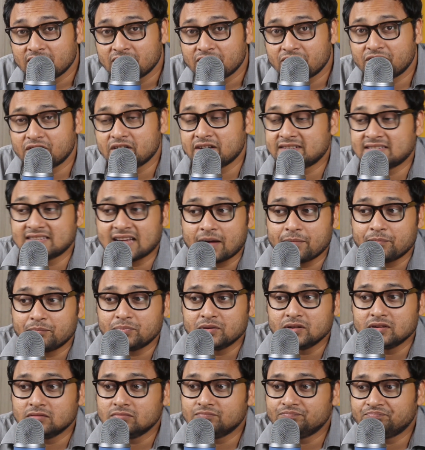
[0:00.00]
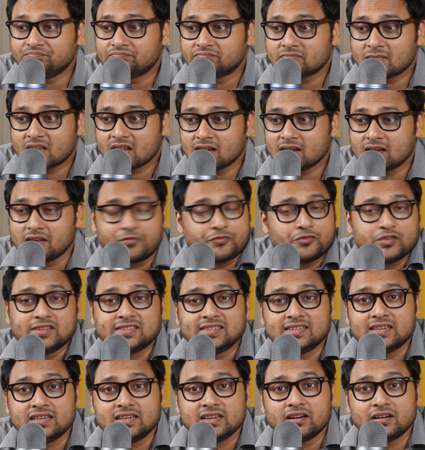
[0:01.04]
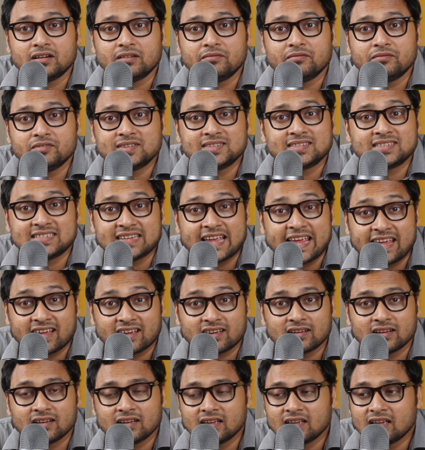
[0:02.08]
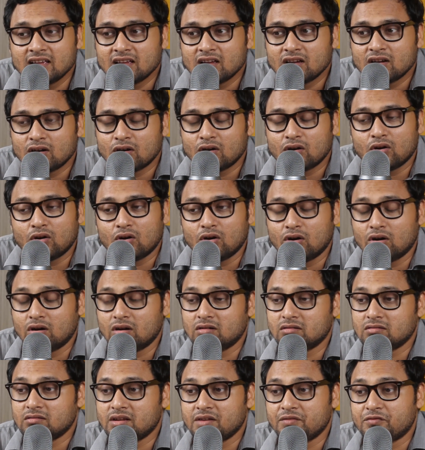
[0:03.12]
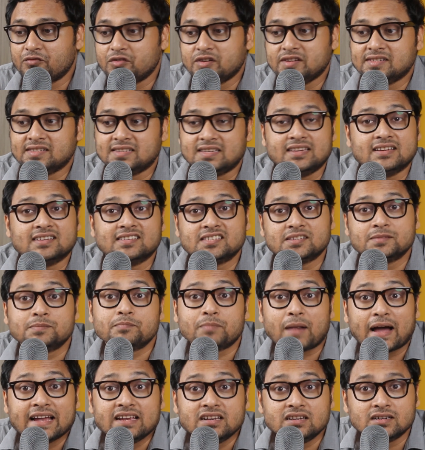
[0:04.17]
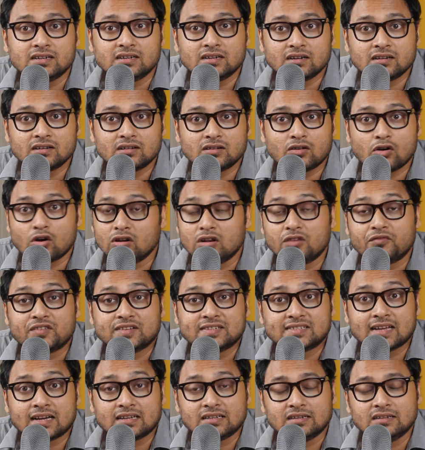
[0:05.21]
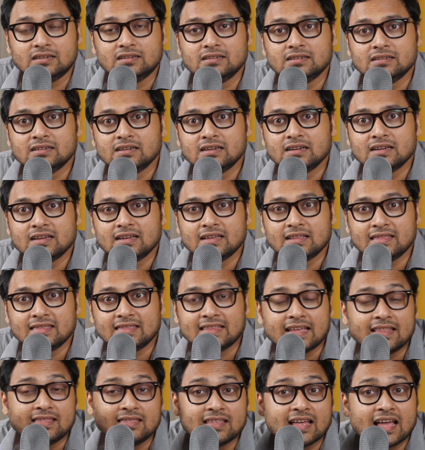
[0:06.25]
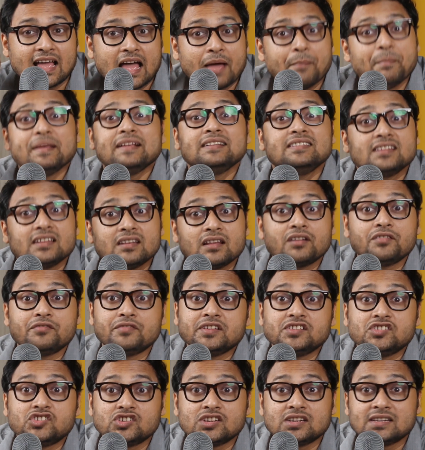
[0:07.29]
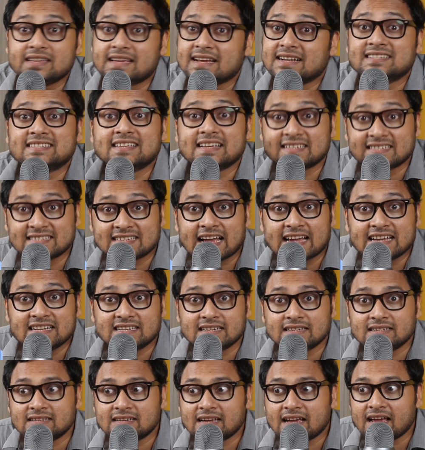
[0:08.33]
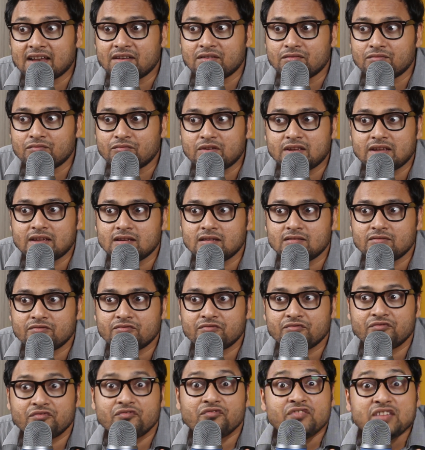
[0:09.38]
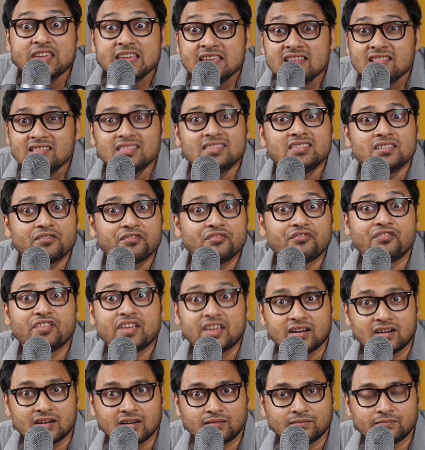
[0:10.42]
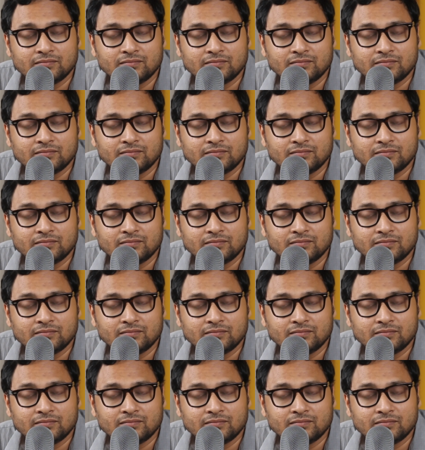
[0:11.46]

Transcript: For example, if we see a snake or if we see a spider all of a sudden, then the amygdala region gets excited and we feel the fear.